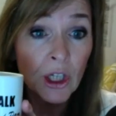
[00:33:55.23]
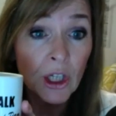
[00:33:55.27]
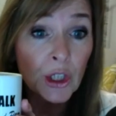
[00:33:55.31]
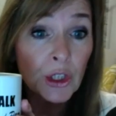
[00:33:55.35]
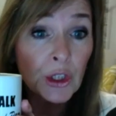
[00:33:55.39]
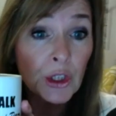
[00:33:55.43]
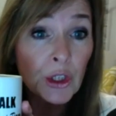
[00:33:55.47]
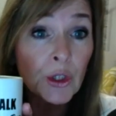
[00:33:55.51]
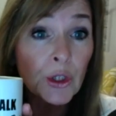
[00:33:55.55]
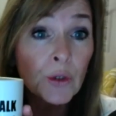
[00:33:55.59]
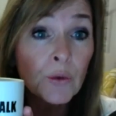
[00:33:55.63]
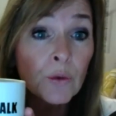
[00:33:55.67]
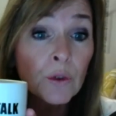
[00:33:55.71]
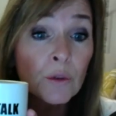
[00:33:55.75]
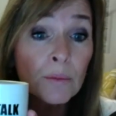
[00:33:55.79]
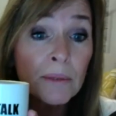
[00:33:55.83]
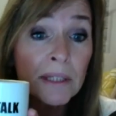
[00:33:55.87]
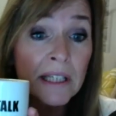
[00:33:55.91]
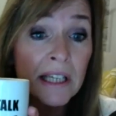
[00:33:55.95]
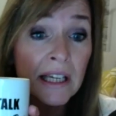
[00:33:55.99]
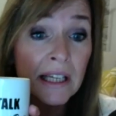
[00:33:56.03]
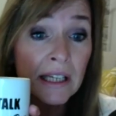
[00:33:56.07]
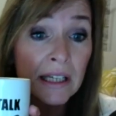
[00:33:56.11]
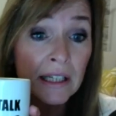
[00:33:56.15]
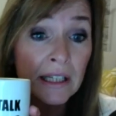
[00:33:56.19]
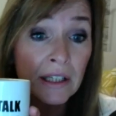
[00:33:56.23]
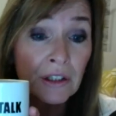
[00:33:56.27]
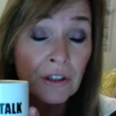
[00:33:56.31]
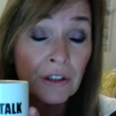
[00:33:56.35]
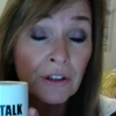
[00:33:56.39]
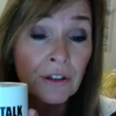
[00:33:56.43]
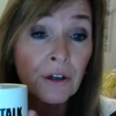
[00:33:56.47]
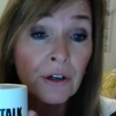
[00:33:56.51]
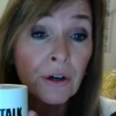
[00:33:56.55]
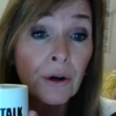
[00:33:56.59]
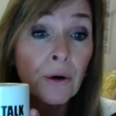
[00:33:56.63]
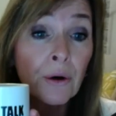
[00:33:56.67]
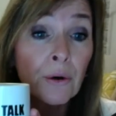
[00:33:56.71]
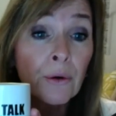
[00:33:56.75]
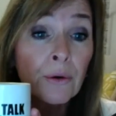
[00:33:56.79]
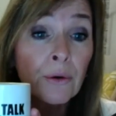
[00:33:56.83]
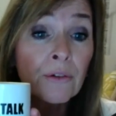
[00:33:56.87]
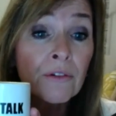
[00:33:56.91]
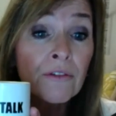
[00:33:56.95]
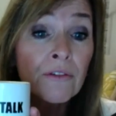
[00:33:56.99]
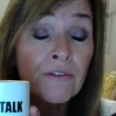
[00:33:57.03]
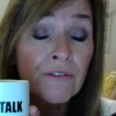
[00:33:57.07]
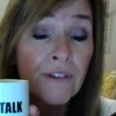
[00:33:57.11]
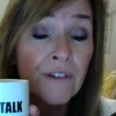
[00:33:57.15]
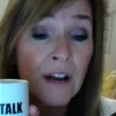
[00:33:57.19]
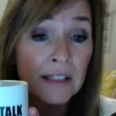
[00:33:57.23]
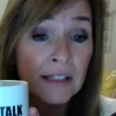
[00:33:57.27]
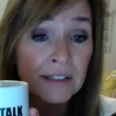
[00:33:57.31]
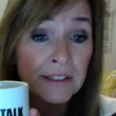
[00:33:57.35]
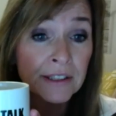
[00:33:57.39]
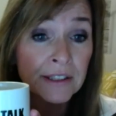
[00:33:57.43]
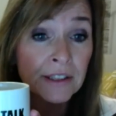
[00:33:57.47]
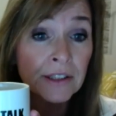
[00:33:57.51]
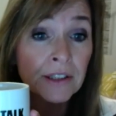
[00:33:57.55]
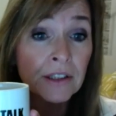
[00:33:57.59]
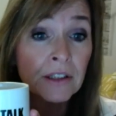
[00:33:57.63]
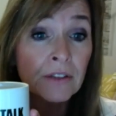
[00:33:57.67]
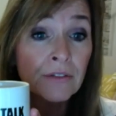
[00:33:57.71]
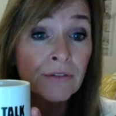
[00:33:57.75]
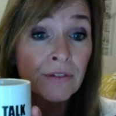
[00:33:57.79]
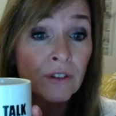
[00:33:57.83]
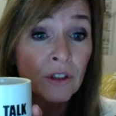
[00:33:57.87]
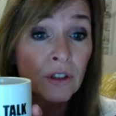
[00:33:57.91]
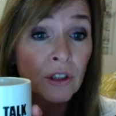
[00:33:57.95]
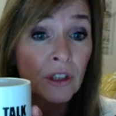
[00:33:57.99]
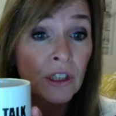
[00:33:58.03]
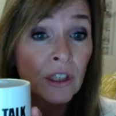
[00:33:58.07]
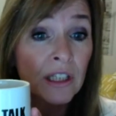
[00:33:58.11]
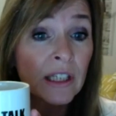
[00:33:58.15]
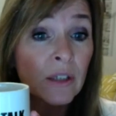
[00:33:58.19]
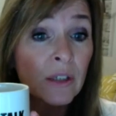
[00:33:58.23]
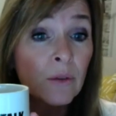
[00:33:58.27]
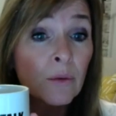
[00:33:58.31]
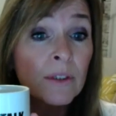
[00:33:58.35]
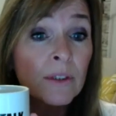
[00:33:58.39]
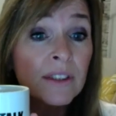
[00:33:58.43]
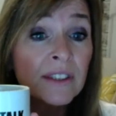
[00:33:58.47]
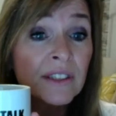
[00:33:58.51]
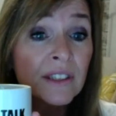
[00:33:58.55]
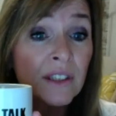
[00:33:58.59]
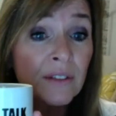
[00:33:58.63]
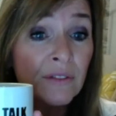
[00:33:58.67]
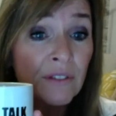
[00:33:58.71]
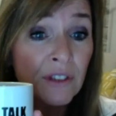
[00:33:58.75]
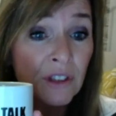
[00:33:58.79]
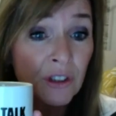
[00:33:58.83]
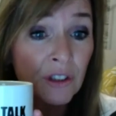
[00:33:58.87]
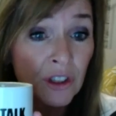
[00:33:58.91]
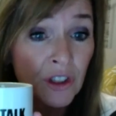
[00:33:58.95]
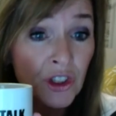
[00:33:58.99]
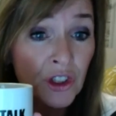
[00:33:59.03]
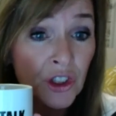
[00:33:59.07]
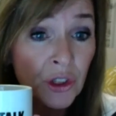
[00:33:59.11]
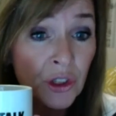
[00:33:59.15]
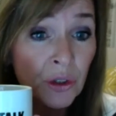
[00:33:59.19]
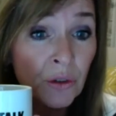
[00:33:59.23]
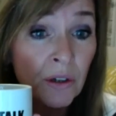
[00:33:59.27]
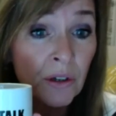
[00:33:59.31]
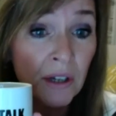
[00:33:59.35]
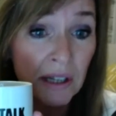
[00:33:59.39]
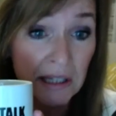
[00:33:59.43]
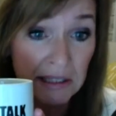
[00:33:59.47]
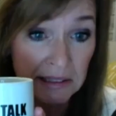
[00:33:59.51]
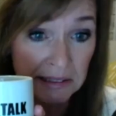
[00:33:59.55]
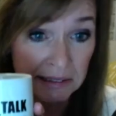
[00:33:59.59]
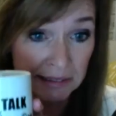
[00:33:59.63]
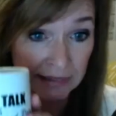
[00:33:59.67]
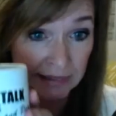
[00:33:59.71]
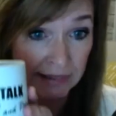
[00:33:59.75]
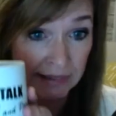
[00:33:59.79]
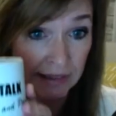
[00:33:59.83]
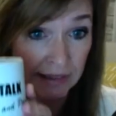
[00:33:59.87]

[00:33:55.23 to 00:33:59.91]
You will be getting your own vessel for liquids of your choice